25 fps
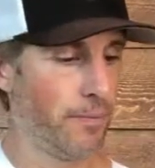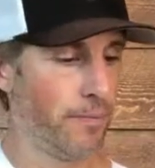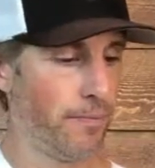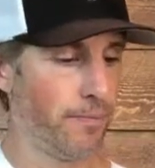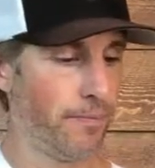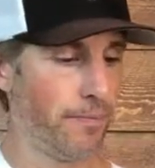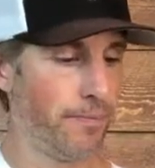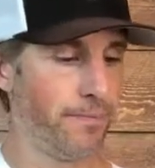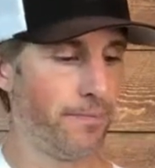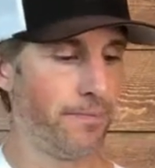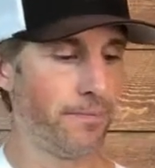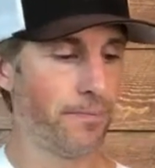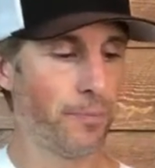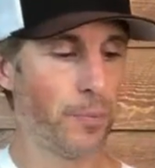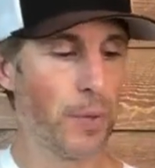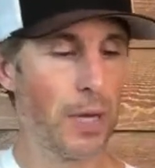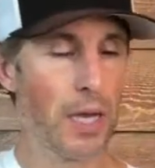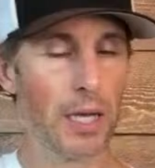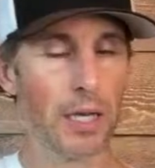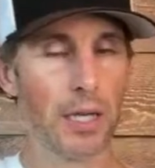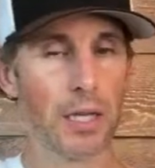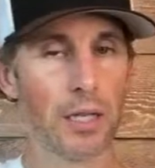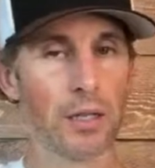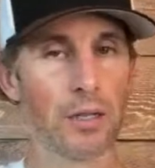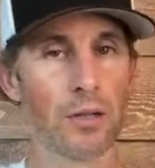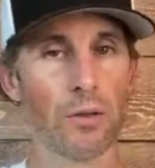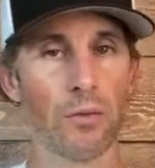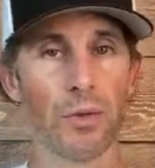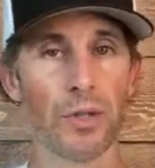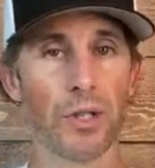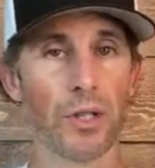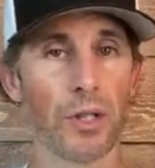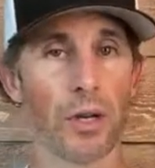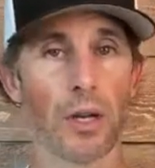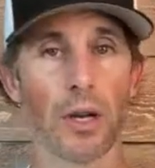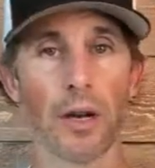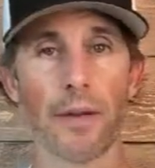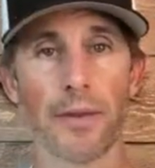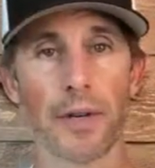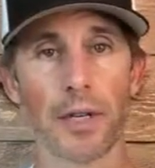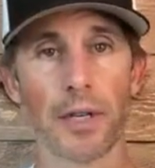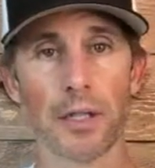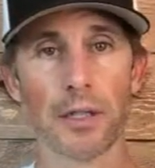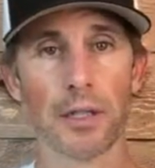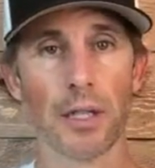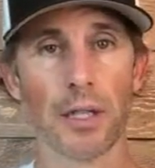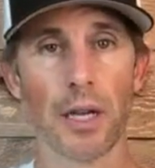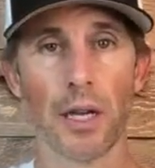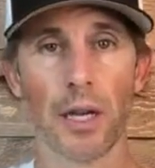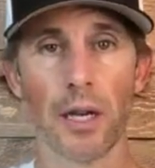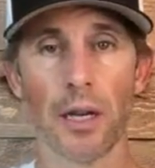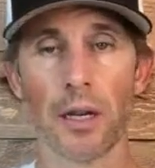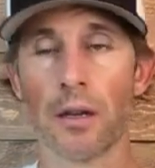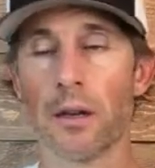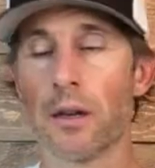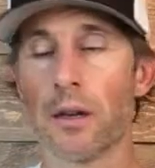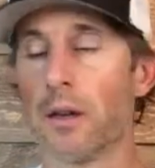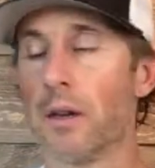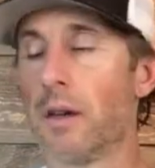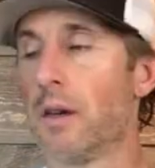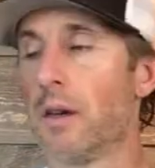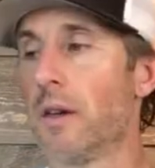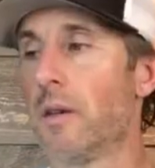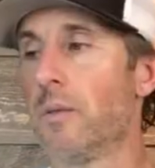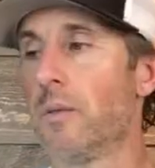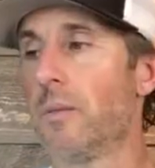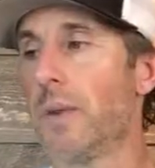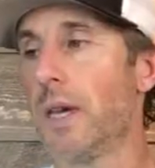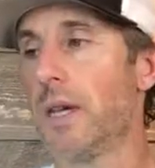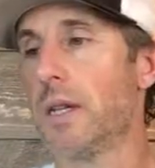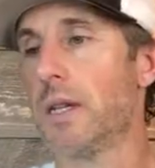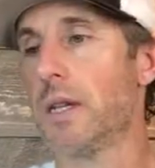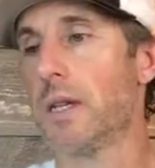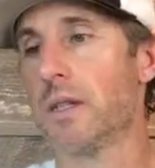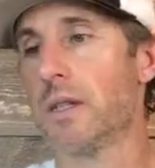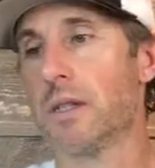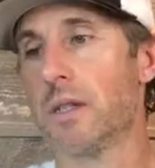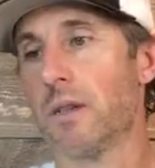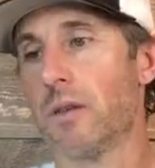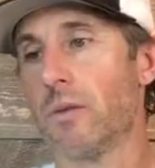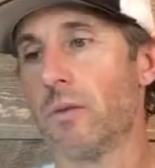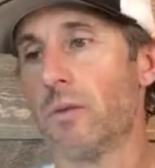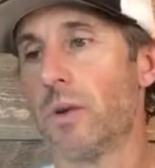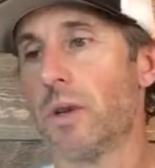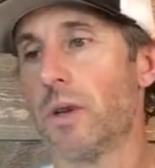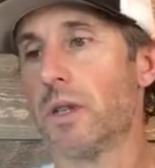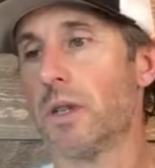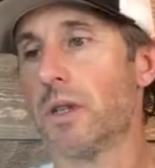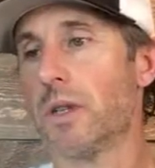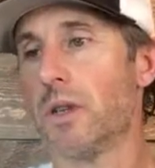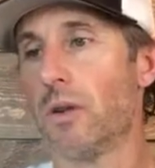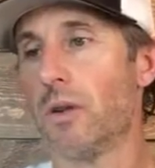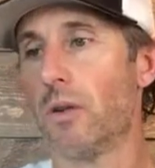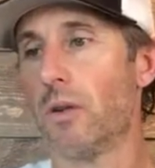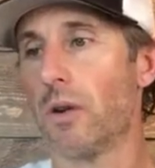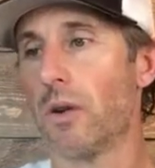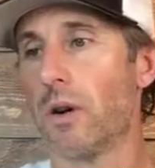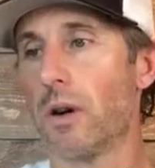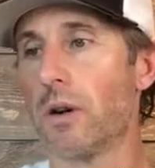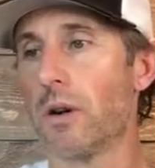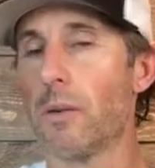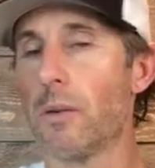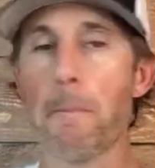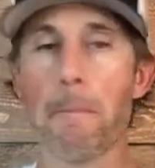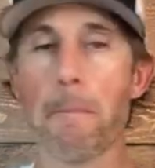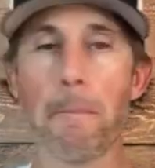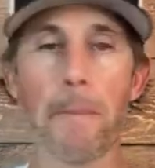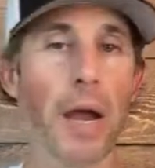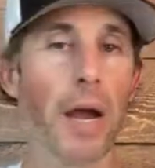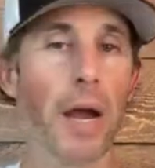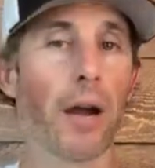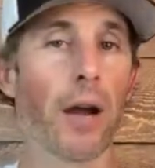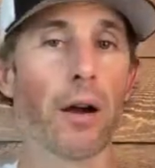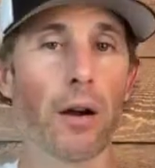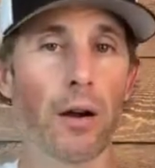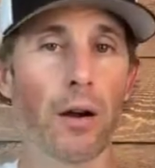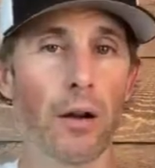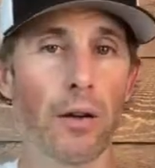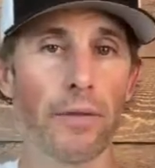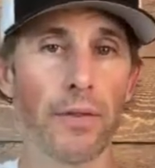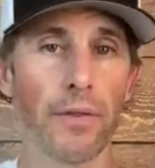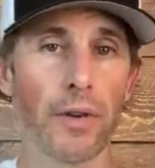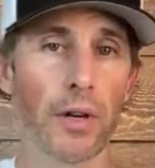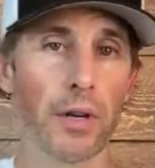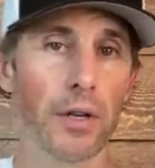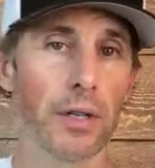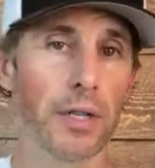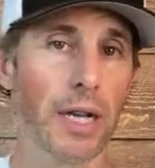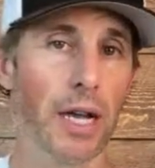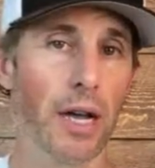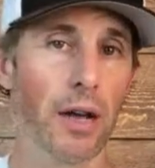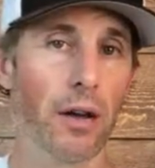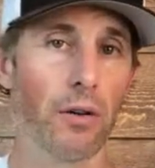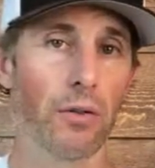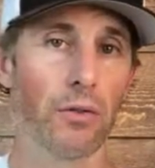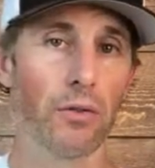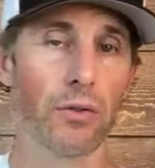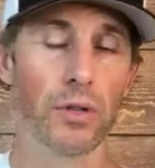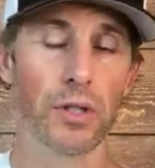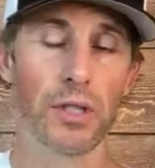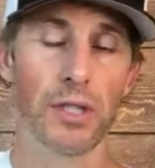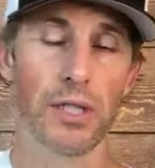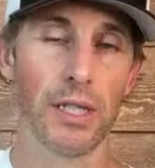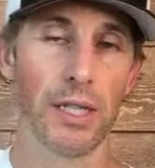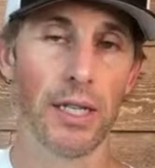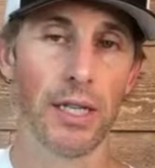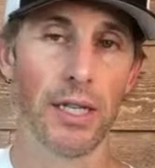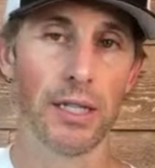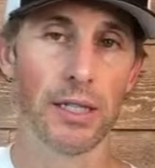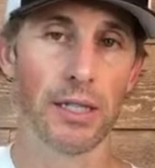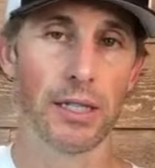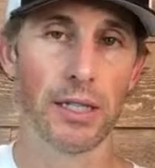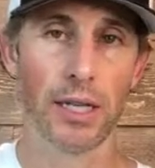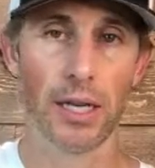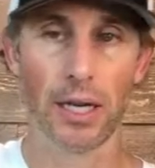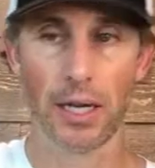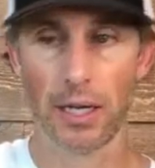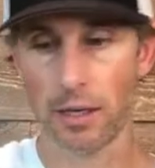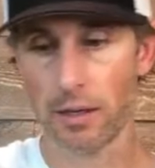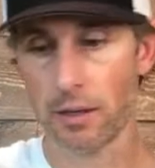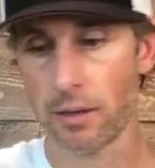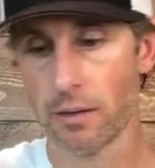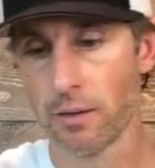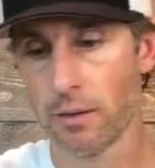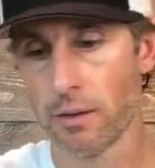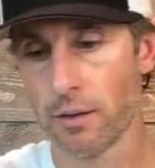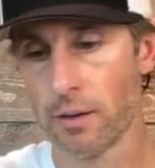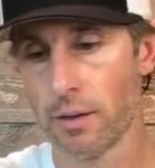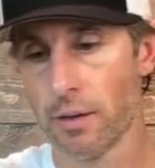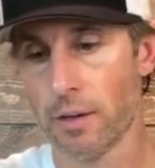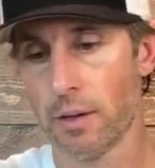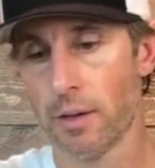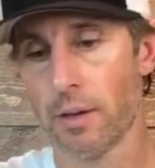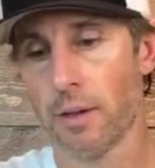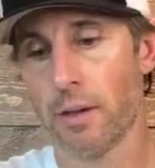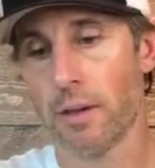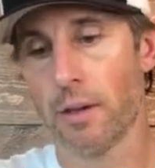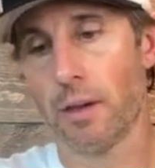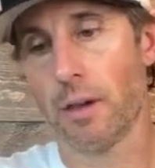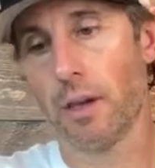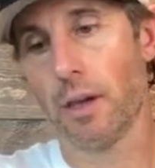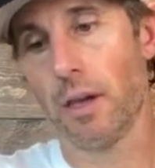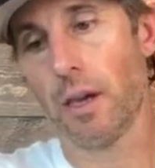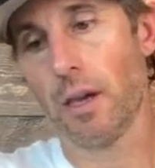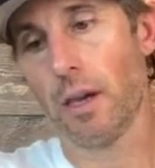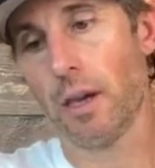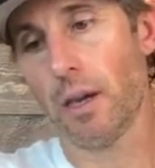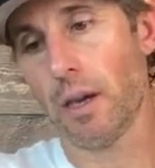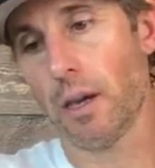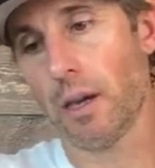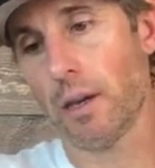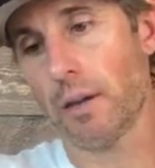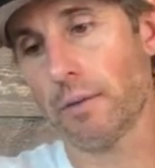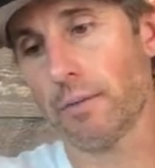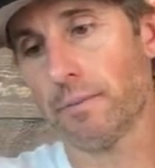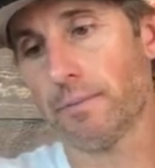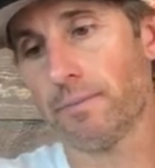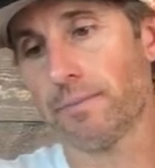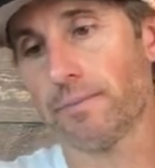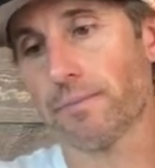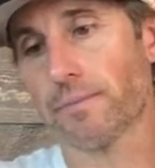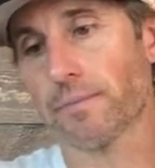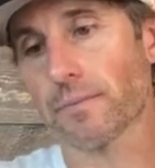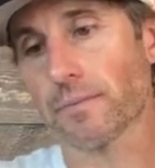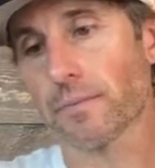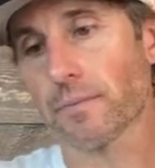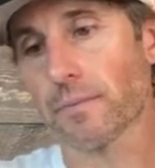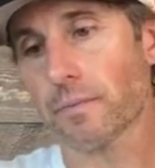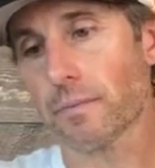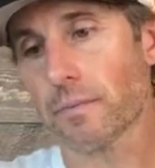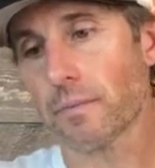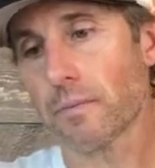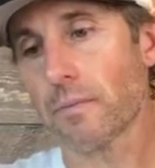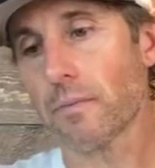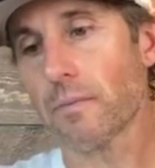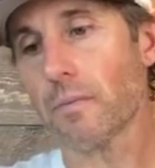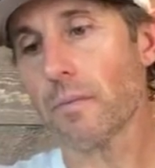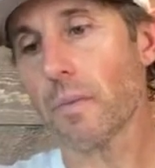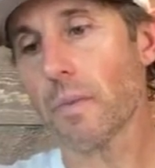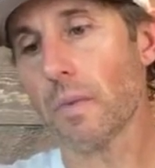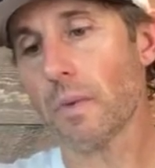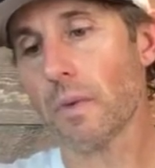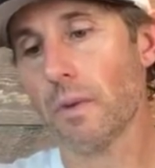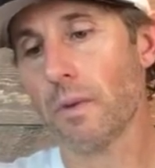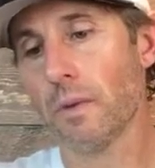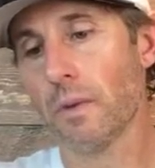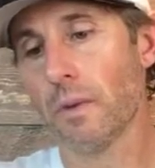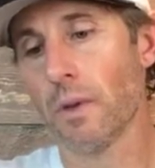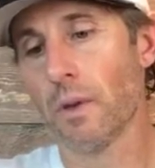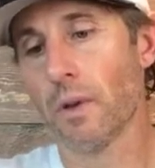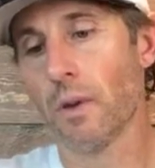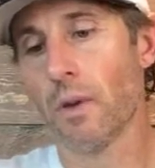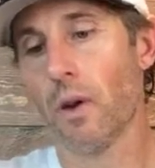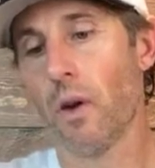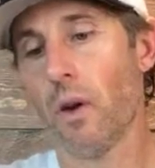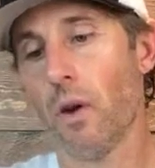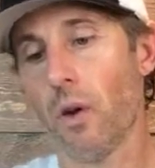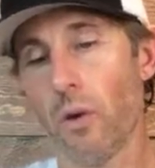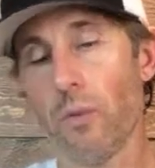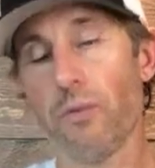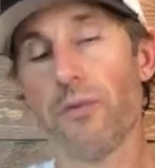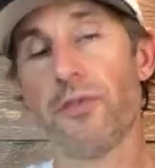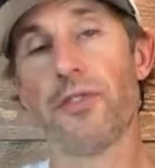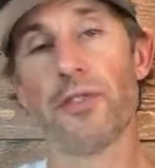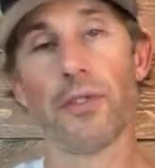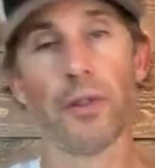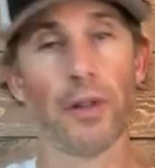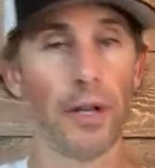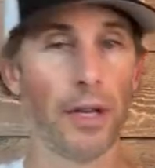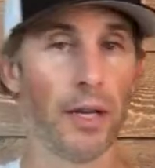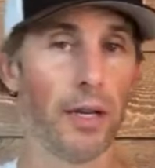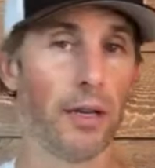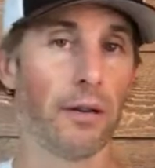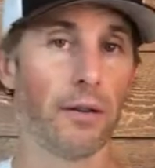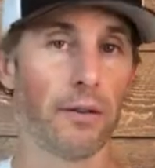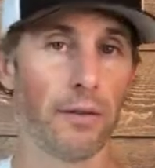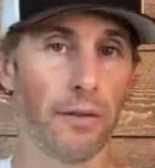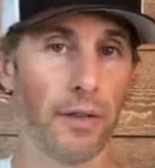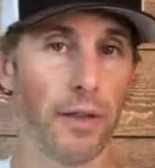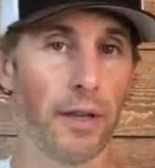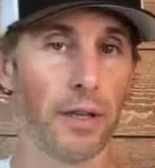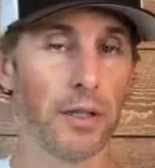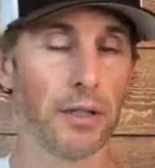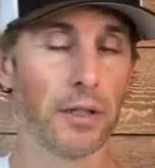pay attention to what your governor is saying, Pay attention to what your mayor of your town or city is saying, and hopefully things